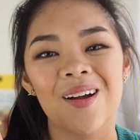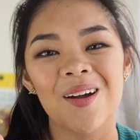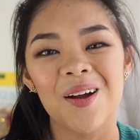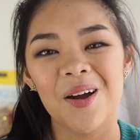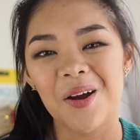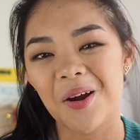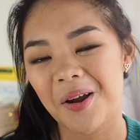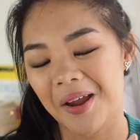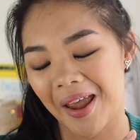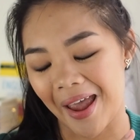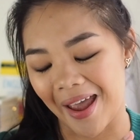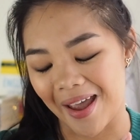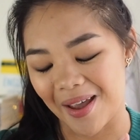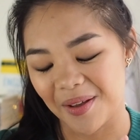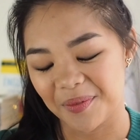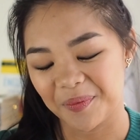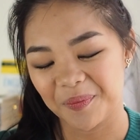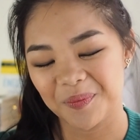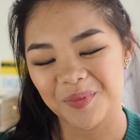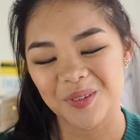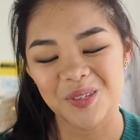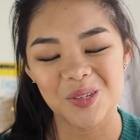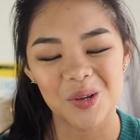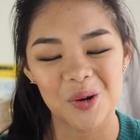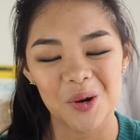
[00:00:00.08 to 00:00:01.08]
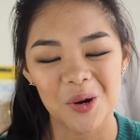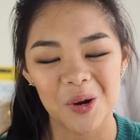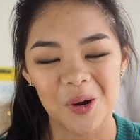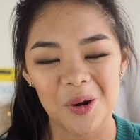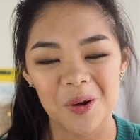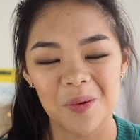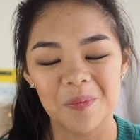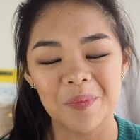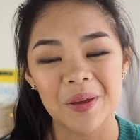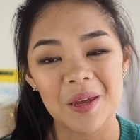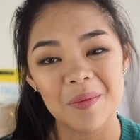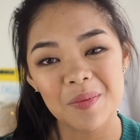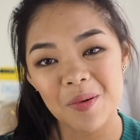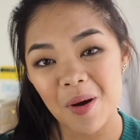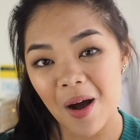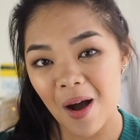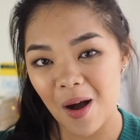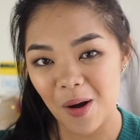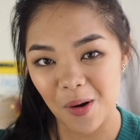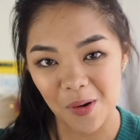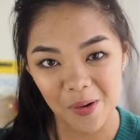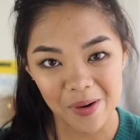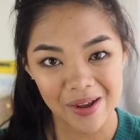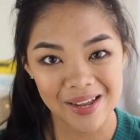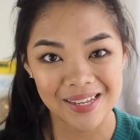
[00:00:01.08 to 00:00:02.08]
Okay, so people are
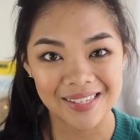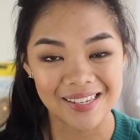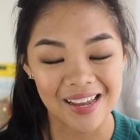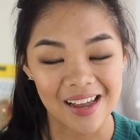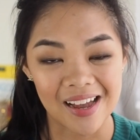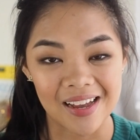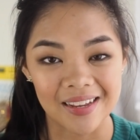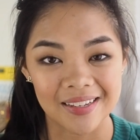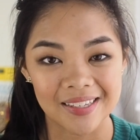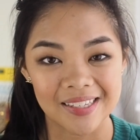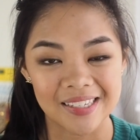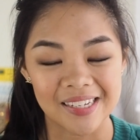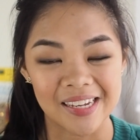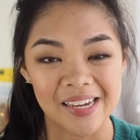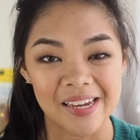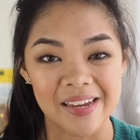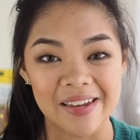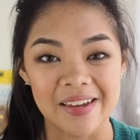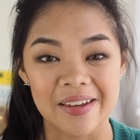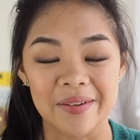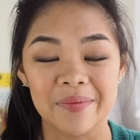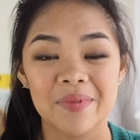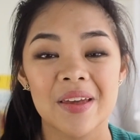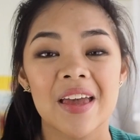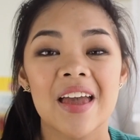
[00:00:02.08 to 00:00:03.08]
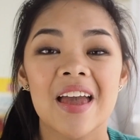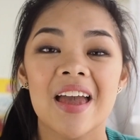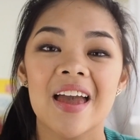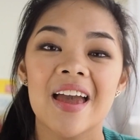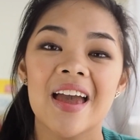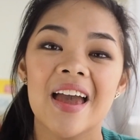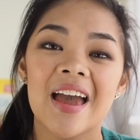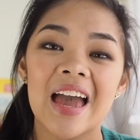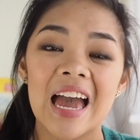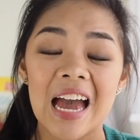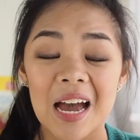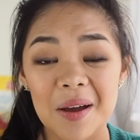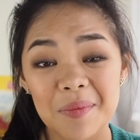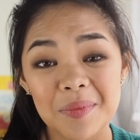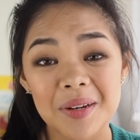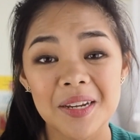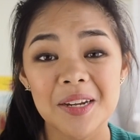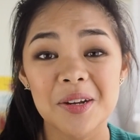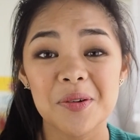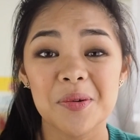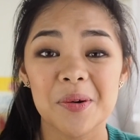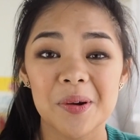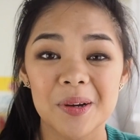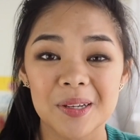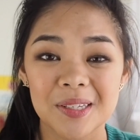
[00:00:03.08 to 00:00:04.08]
always asking, how many
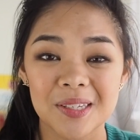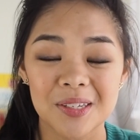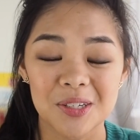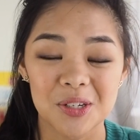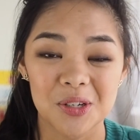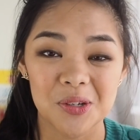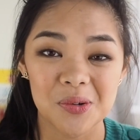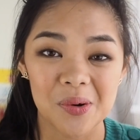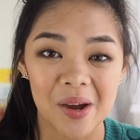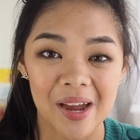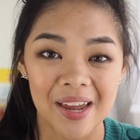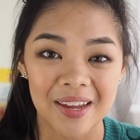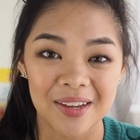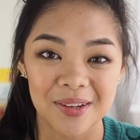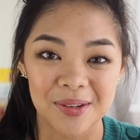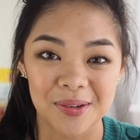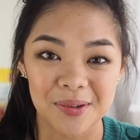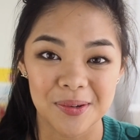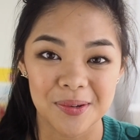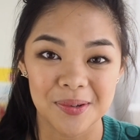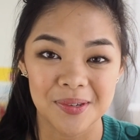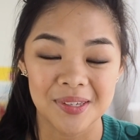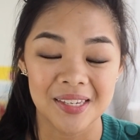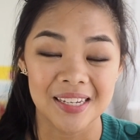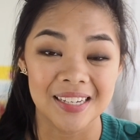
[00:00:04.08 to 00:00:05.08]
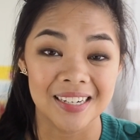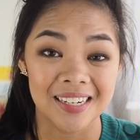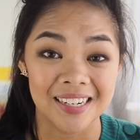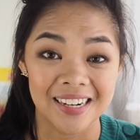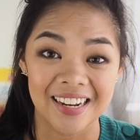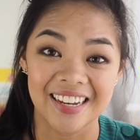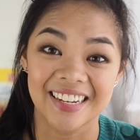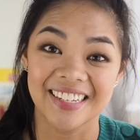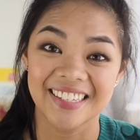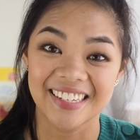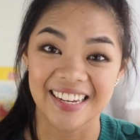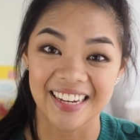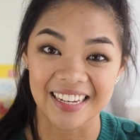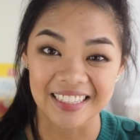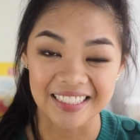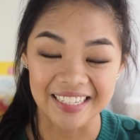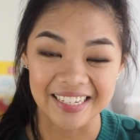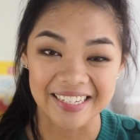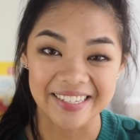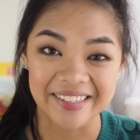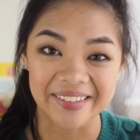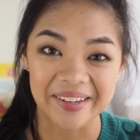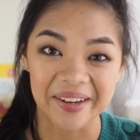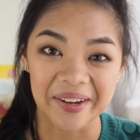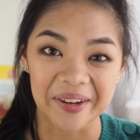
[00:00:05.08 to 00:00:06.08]
quotes do I use in an essay,
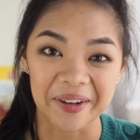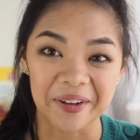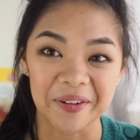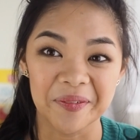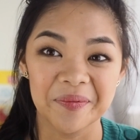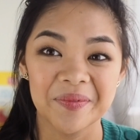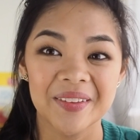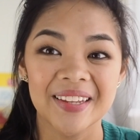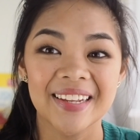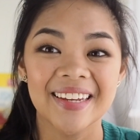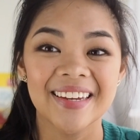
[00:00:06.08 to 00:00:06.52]
Lisa?